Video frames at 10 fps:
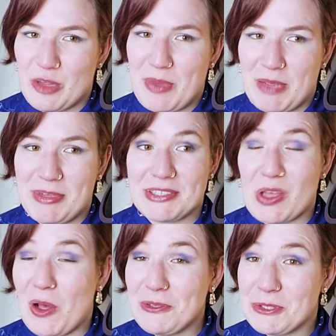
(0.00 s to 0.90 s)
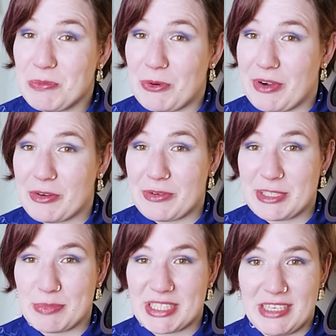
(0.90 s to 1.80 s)
the baby is also born on
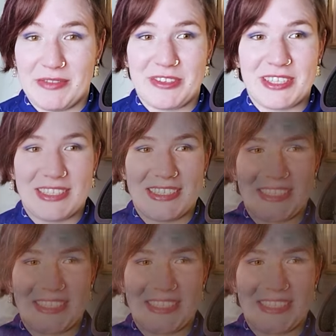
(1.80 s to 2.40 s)
Christmas Eve. Wow.